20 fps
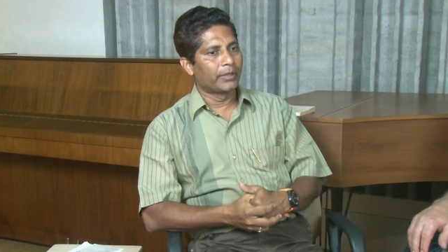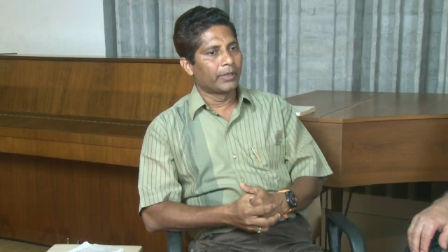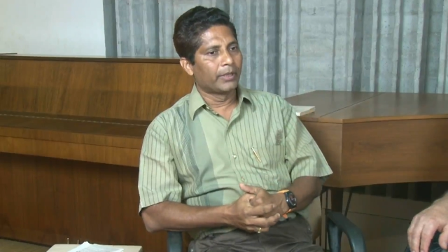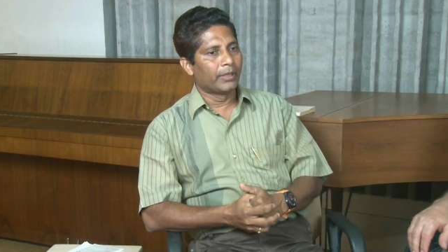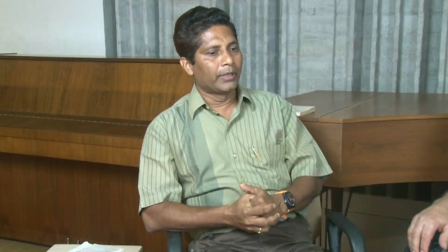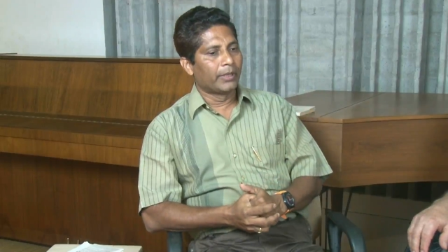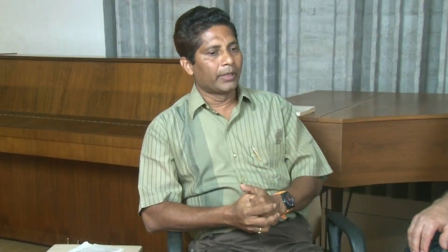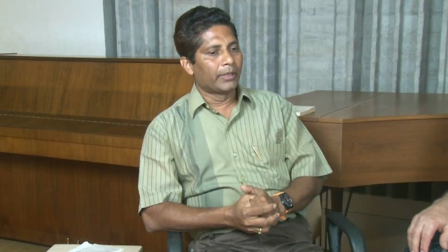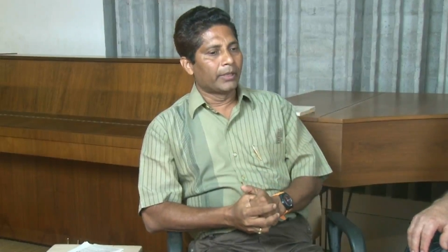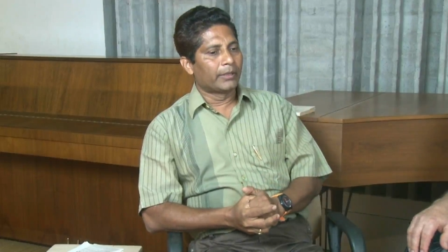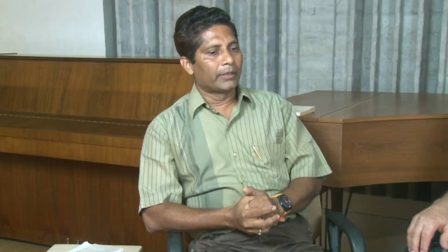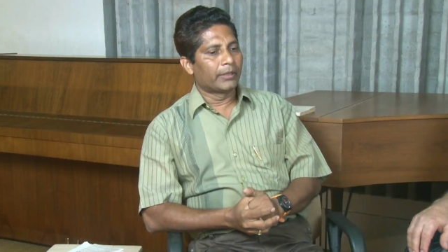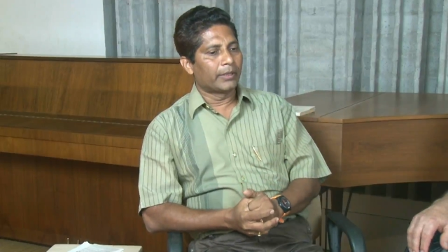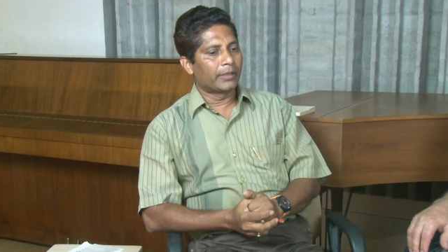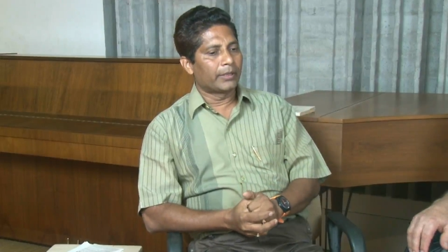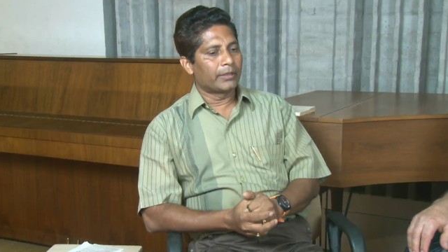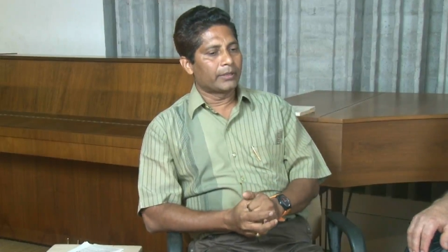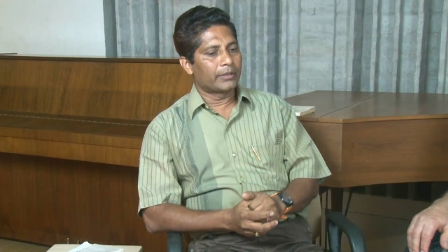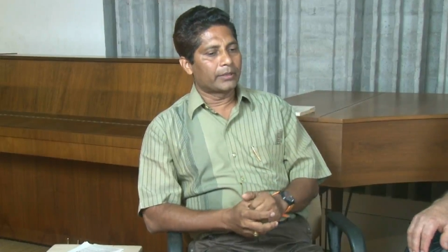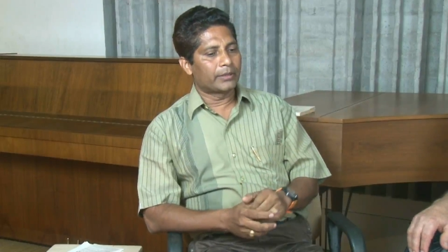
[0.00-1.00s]
that
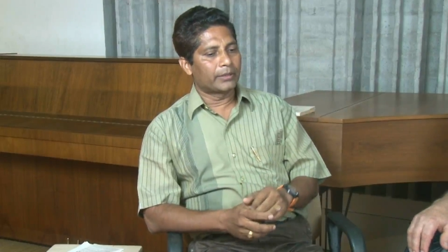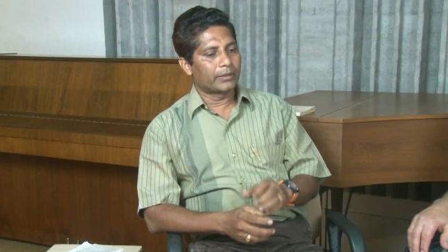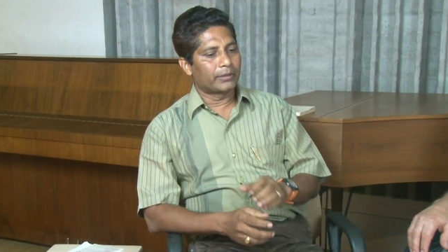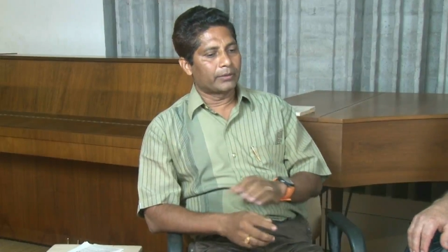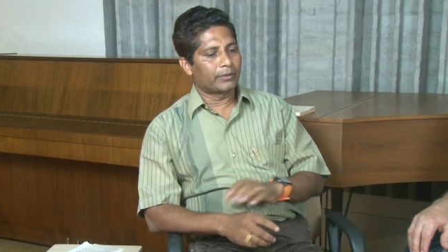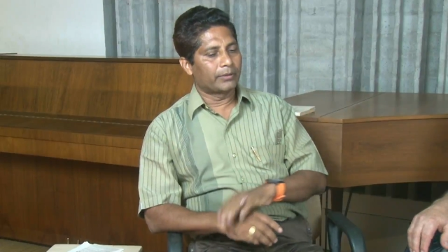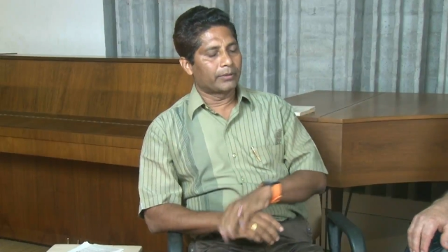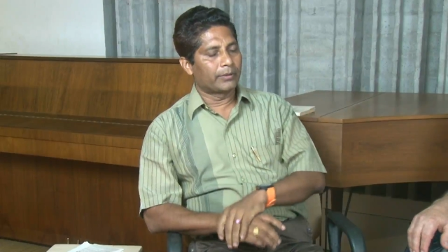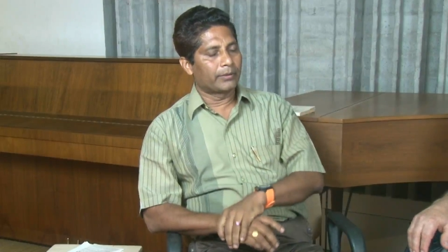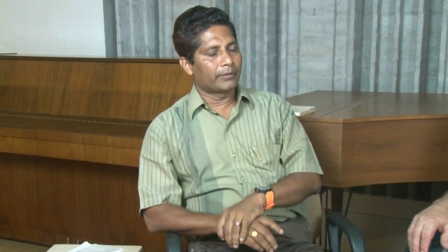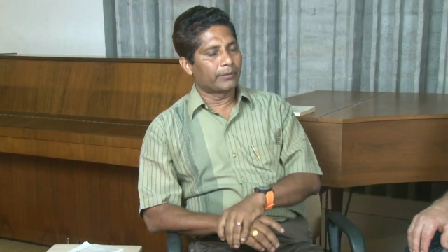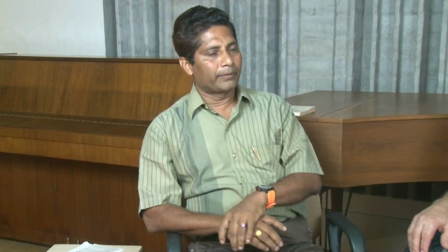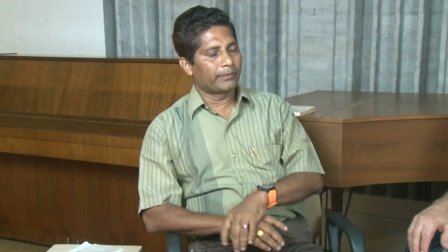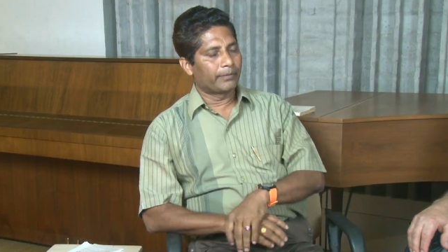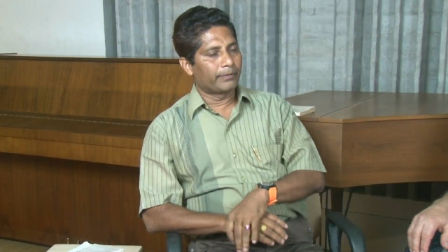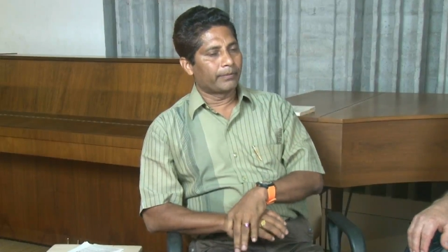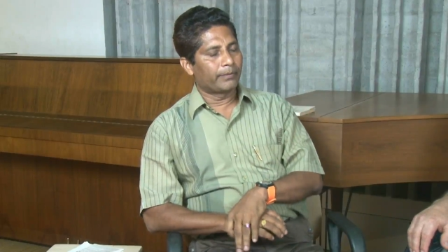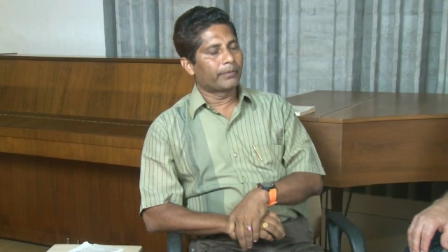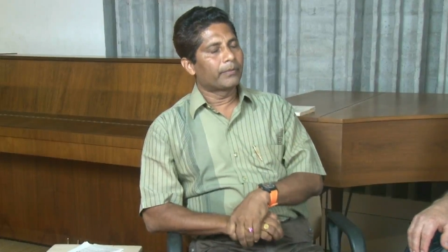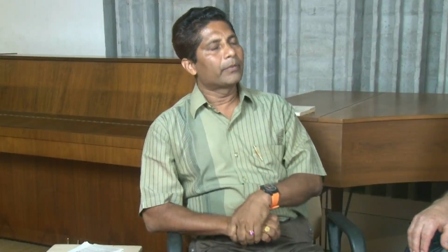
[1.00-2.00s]
is, uh,
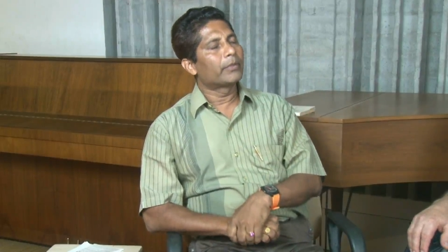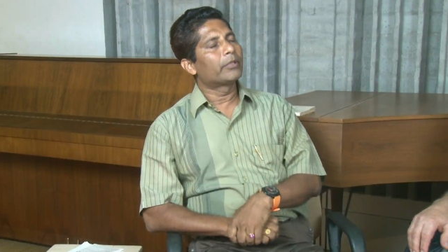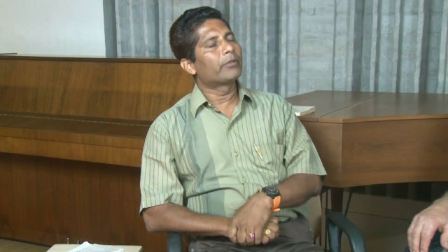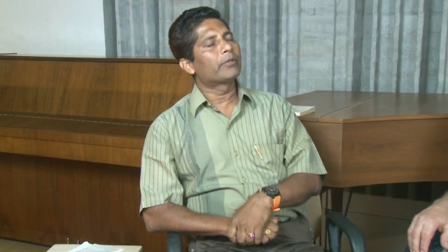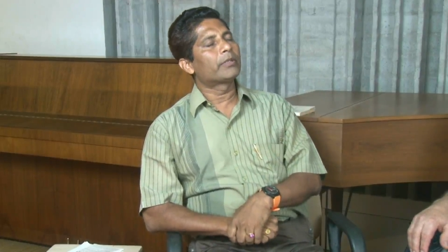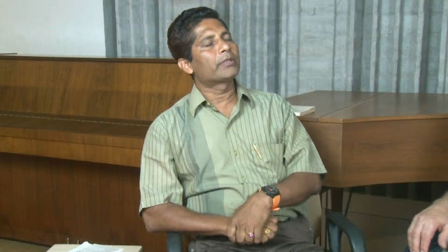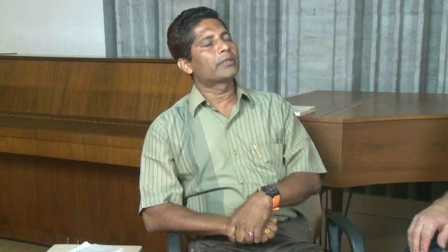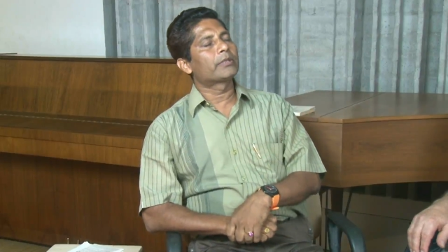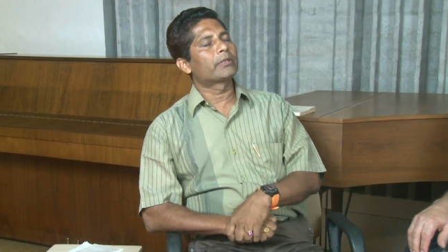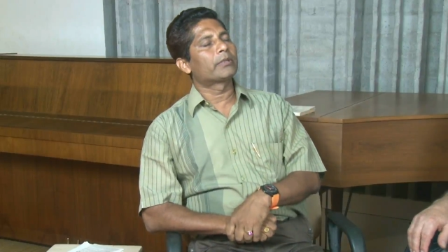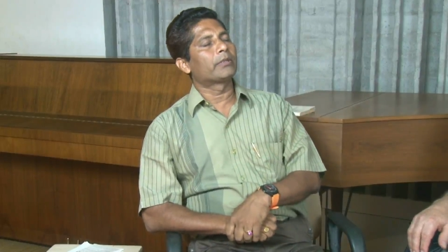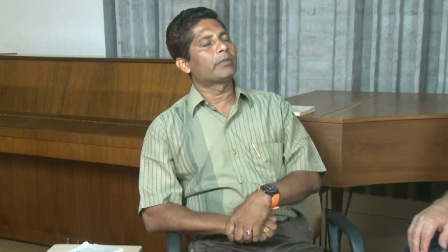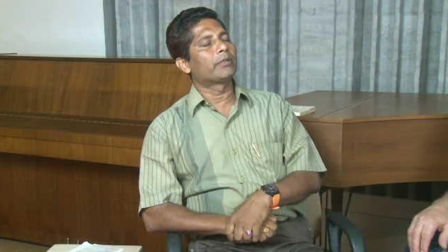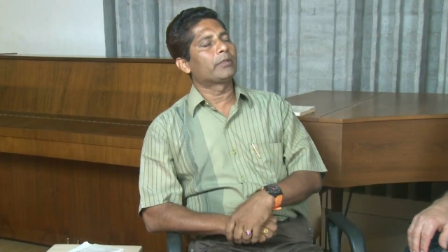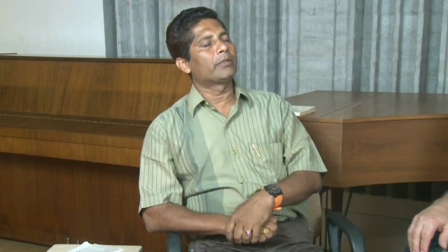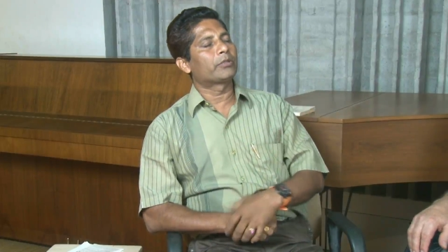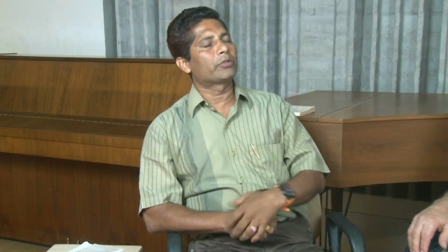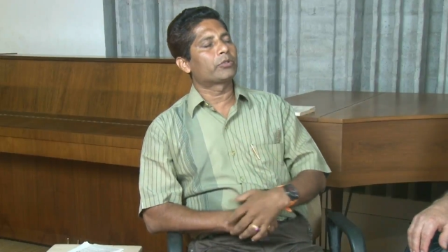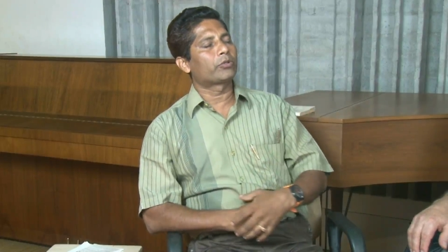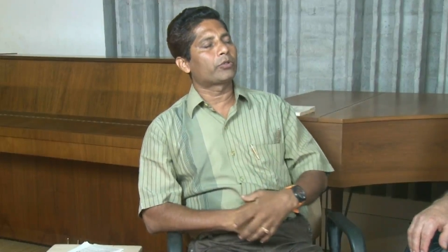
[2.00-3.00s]
he was in a
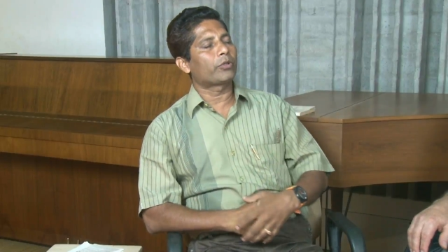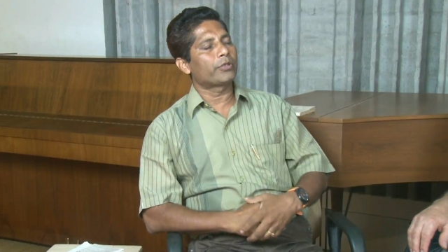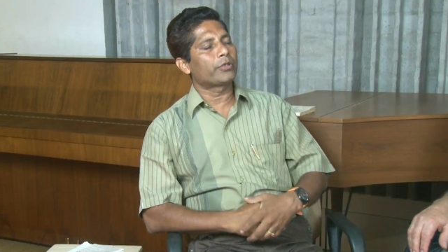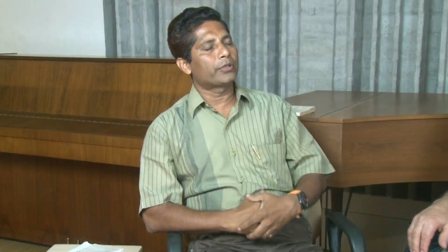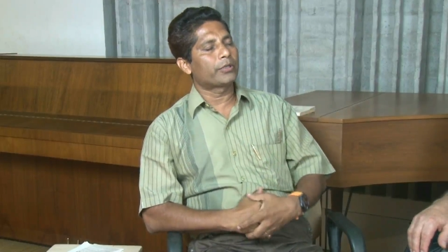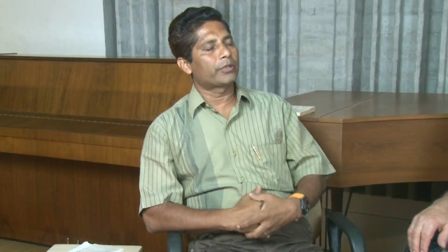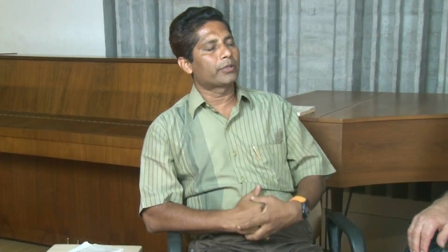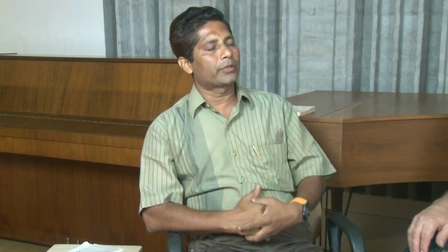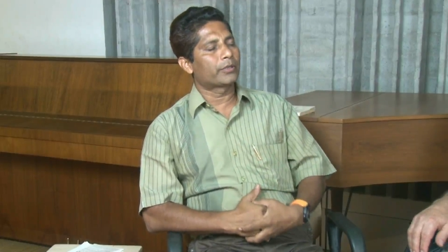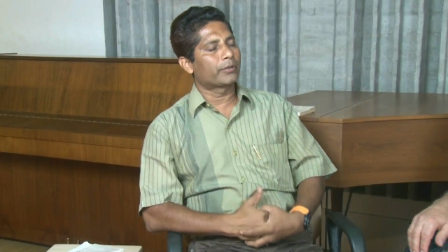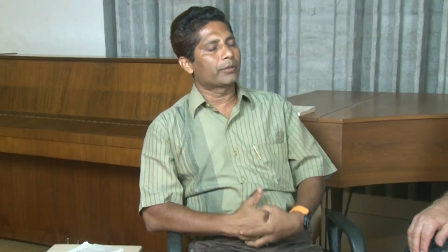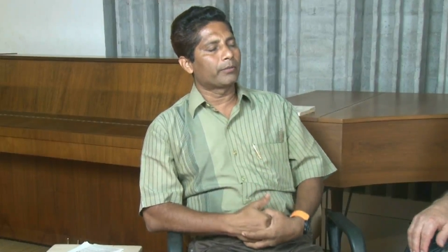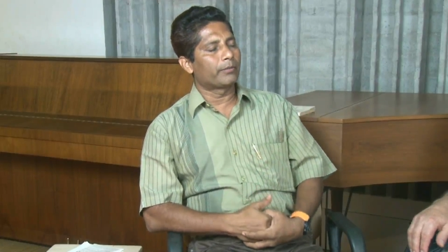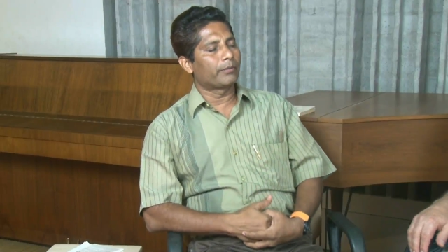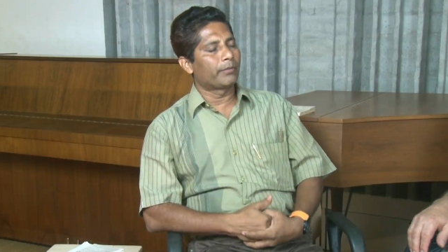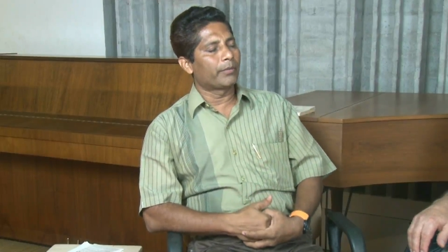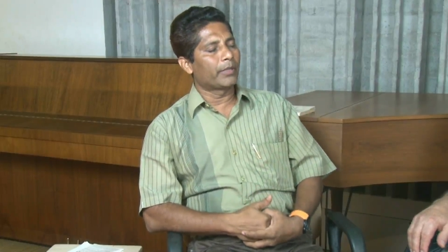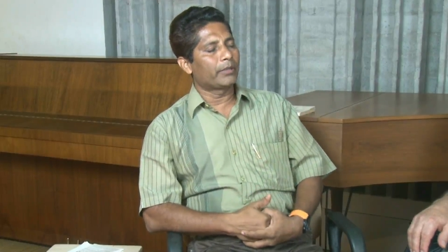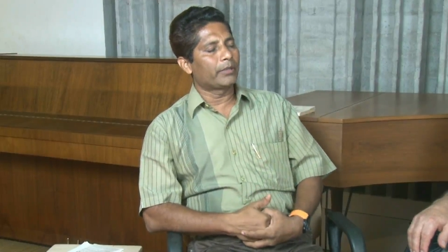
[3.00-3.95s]
staunch manner,